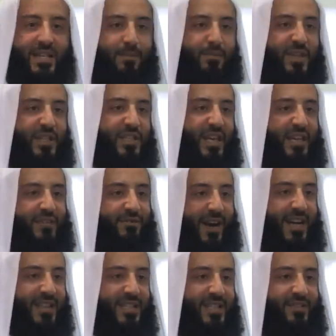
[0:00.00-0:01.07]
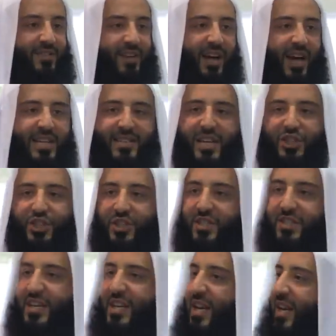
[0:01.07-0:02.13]
amidst advanced
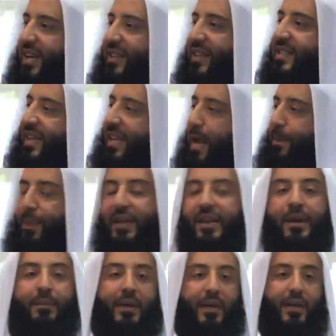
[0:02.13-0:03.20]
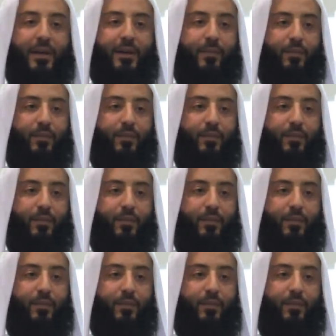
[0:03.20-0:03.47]
civilizations, it is an epidemic.